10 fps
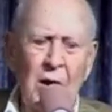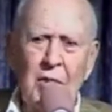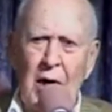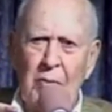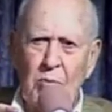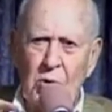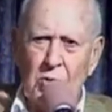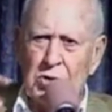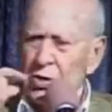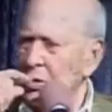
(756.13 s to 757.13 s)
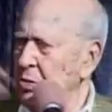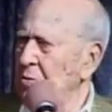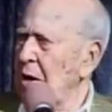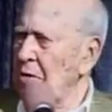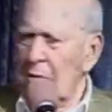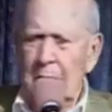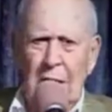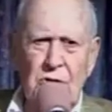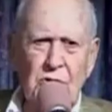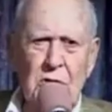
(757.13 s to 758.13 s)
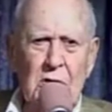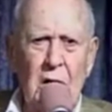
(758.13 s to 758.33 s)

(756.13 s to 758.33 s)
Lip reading: That book, which is the 300 pages,